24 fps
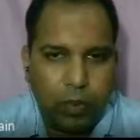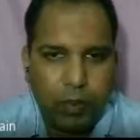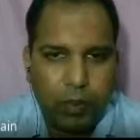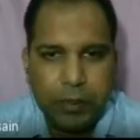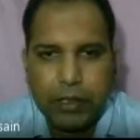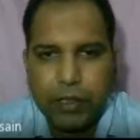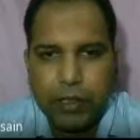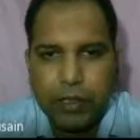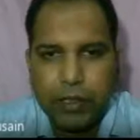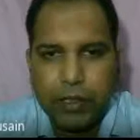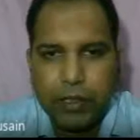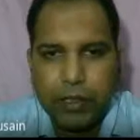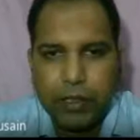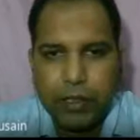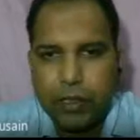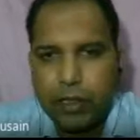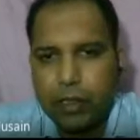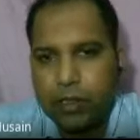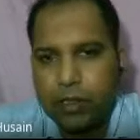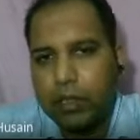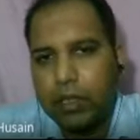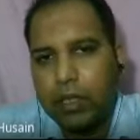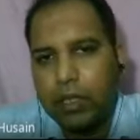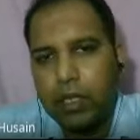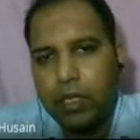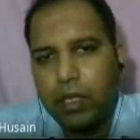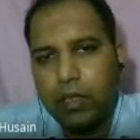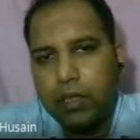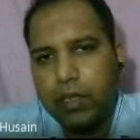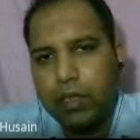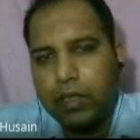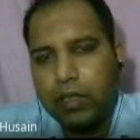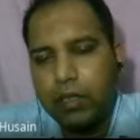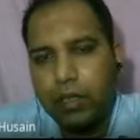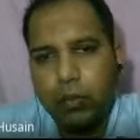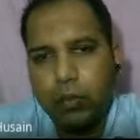purposes these
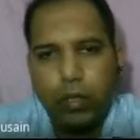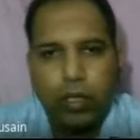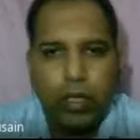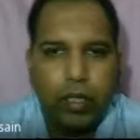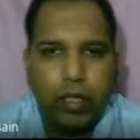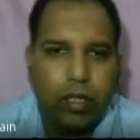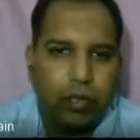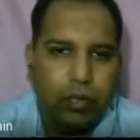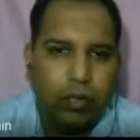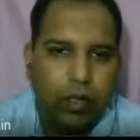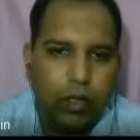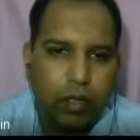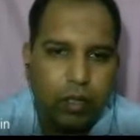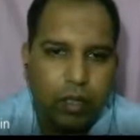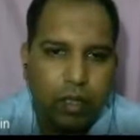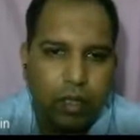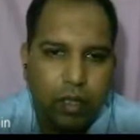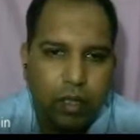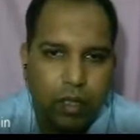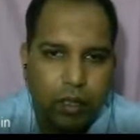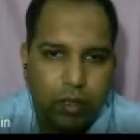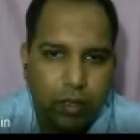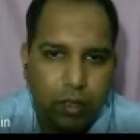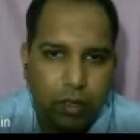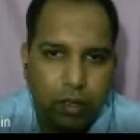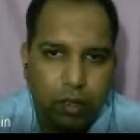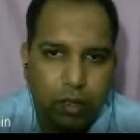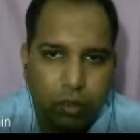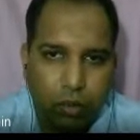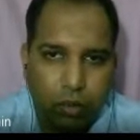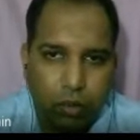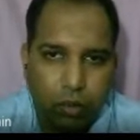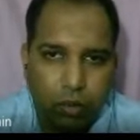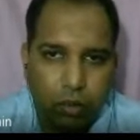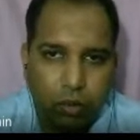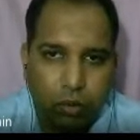laboratory facilities are
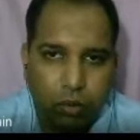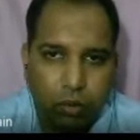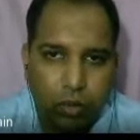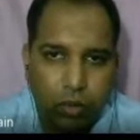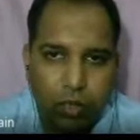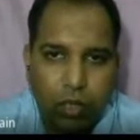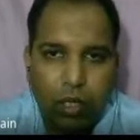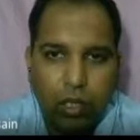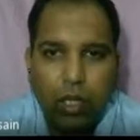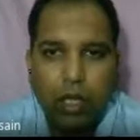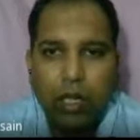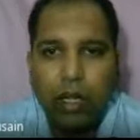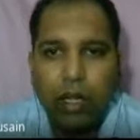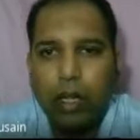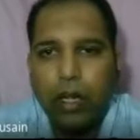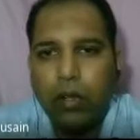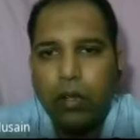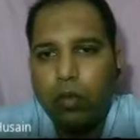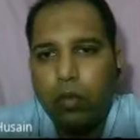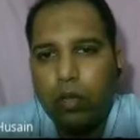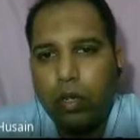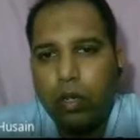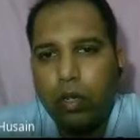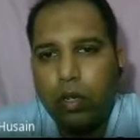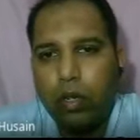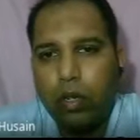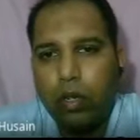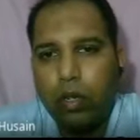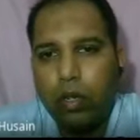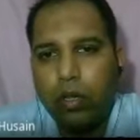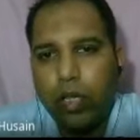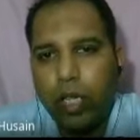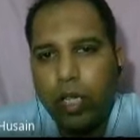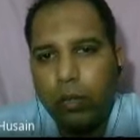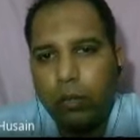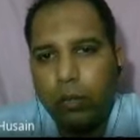used and what
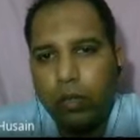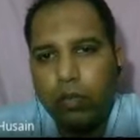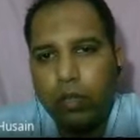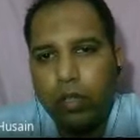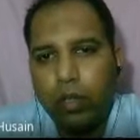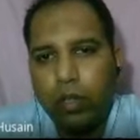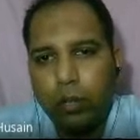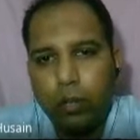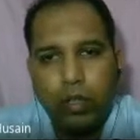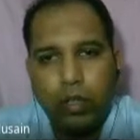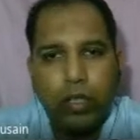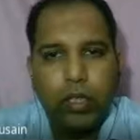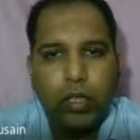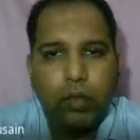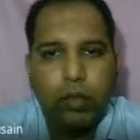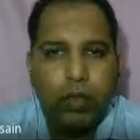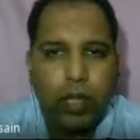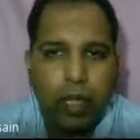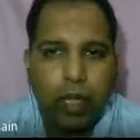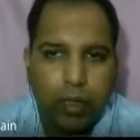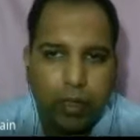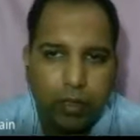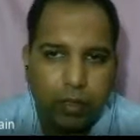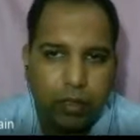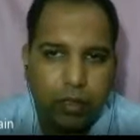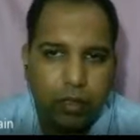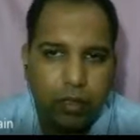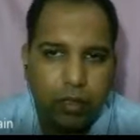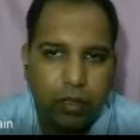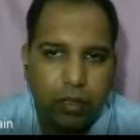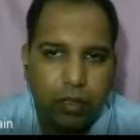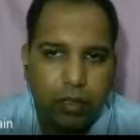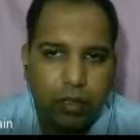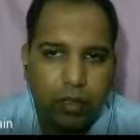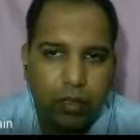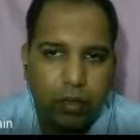type of laboratory practices that
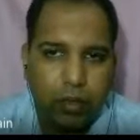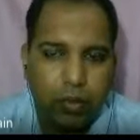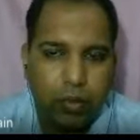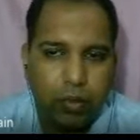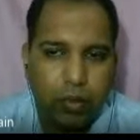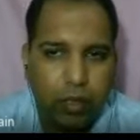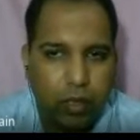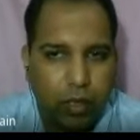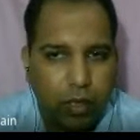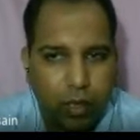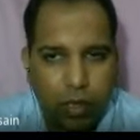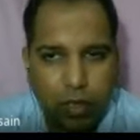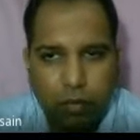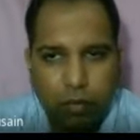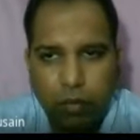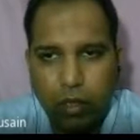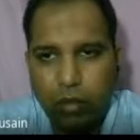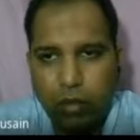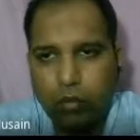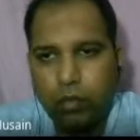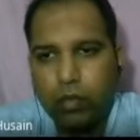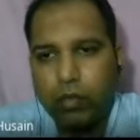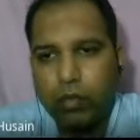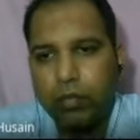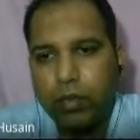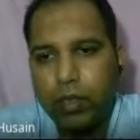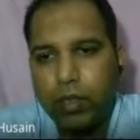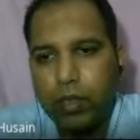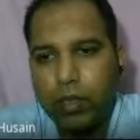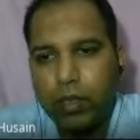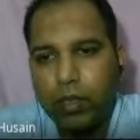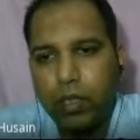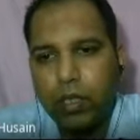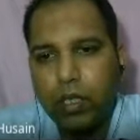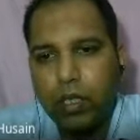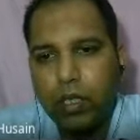are used and safety equipment
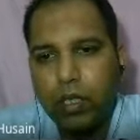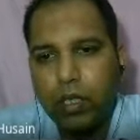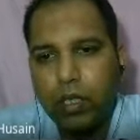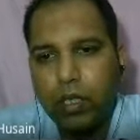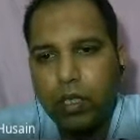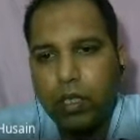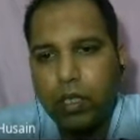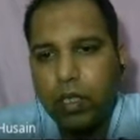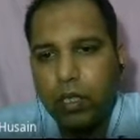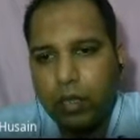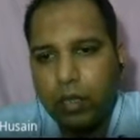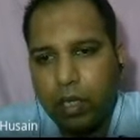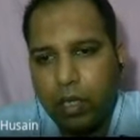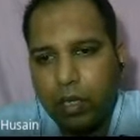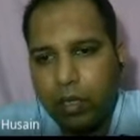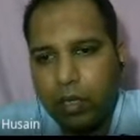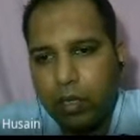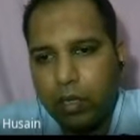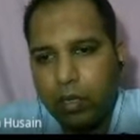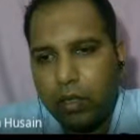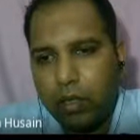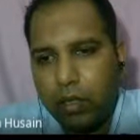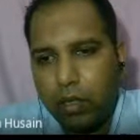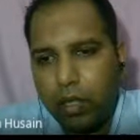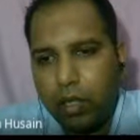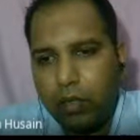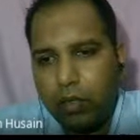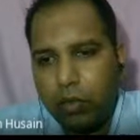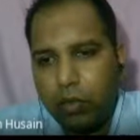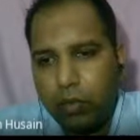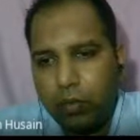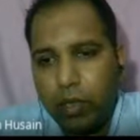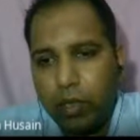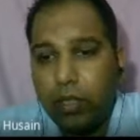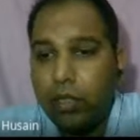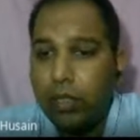that are need to
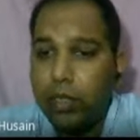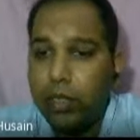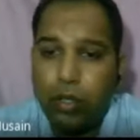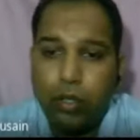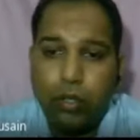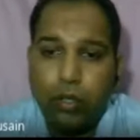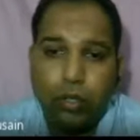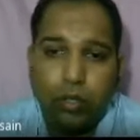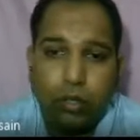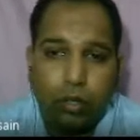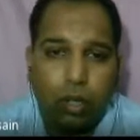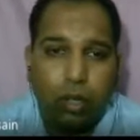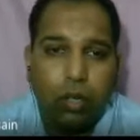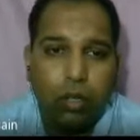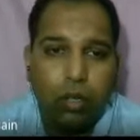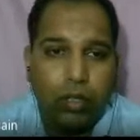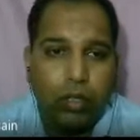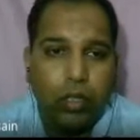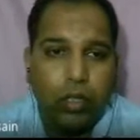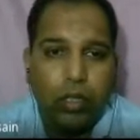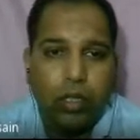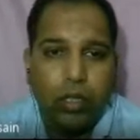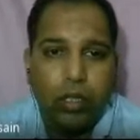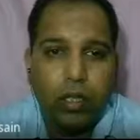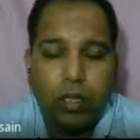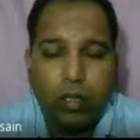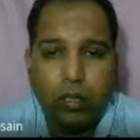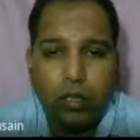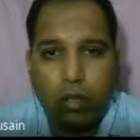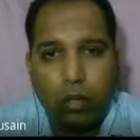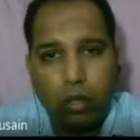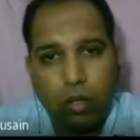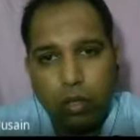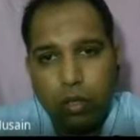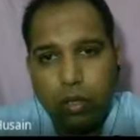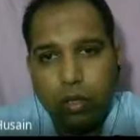be installed in
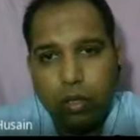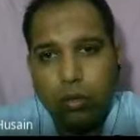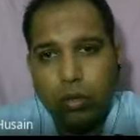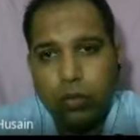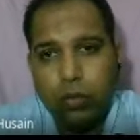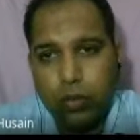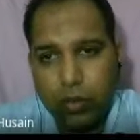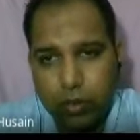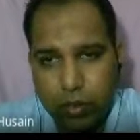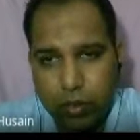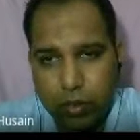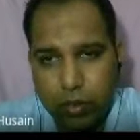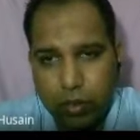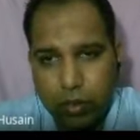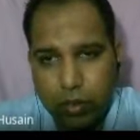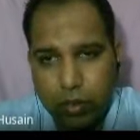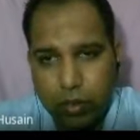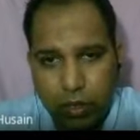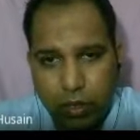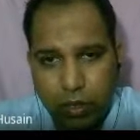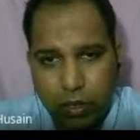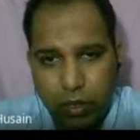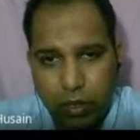all those facilities.